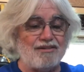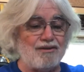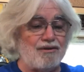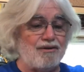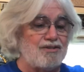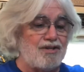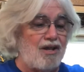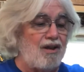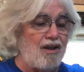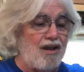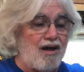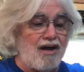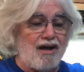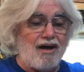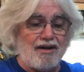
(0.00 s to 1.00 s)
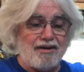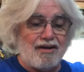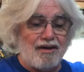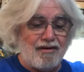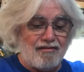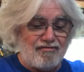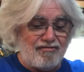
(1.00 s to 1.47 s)
There is a lot
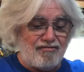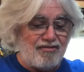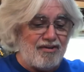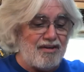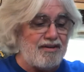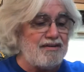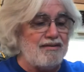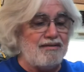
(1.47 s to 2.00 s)
of fit